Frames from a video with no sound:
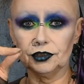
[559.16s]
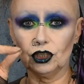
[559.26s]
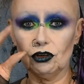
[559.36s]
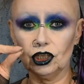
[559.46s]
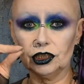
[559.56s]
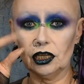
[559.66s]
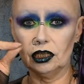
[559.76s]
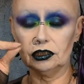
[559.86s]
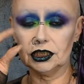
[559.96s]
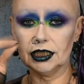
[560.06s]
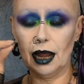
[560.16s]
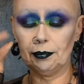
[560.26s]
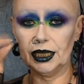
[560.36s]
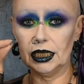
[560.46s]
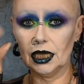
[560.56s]
crocodile
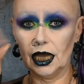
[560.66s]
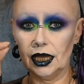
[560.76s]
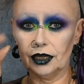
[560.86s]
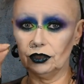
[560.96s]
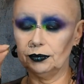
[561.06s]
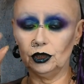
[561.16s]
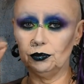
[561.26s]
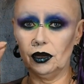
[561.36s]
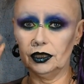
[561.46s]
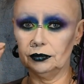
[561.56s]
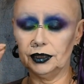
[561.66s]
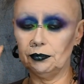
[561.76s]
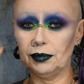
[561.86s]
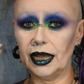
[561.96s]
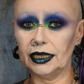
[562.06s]
snappy hair grip. You buy them
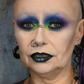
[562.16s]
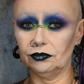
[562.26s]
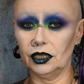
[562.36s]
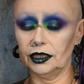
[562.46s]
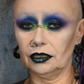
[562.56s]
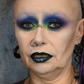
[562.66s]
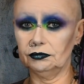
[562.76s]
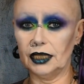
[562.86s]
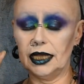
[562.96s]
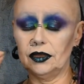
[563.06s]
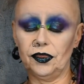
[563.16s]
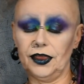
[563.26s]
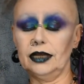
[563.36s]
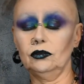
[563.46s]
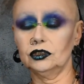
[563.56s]
in bags of like
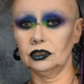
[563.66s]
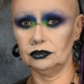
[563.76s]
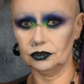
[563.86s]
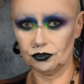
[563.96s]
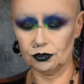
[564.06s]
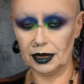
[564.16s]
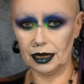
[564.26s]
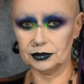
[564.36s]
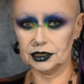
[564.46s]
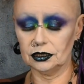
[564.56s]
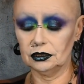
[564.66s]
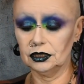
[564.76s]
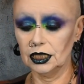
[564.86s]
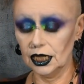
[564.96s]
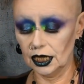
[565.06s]
8,000 from
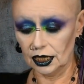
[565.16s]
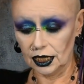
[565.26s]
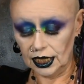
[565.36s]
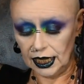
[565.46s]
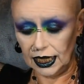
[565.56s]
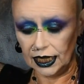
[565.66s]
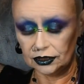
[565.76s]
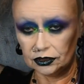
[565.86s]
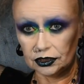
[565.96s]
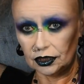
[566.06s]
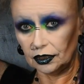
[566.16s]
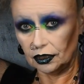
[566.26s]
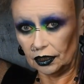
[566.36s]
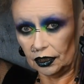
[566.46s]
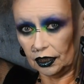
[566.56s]
Amazon, and
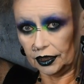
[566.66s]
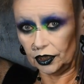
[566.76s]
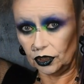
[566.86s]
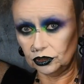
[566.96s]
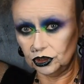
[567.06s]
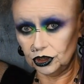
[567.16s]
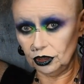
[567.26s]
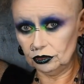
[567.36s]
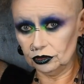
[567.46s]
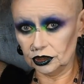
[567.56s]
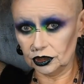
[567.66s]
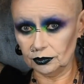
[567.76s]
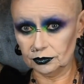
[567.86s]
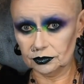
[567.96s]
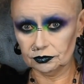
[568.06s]
I chose
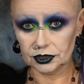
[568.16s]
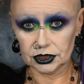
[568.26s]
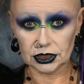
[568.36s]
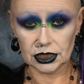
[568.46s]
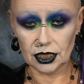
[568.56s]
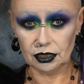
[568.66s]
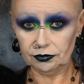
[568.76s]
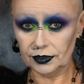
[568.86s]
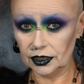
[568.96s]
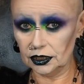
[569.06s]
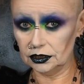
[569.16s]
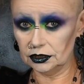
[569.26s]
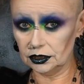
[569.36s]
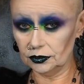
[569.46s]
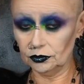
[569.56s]
some seagull
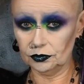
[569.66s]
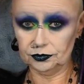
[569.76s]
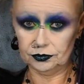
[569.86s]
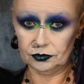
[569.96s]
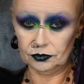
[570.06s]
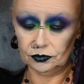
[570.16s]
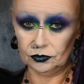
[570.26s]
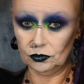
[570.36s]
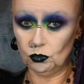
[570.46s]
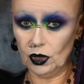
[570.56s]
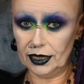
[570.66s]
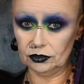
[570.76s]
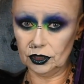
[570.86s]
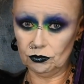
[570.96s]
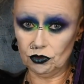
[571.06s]
feathers,
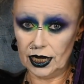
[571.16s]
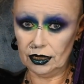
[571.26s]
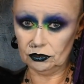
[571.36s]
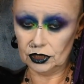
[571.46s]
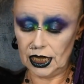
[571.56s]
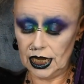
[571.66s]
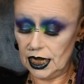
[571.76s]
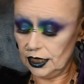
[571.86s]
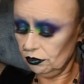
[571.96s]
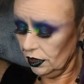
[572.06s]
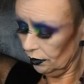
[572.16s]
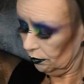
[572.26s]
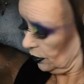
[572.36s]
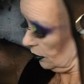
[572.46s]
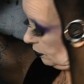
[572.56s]
wound them round the hair grip,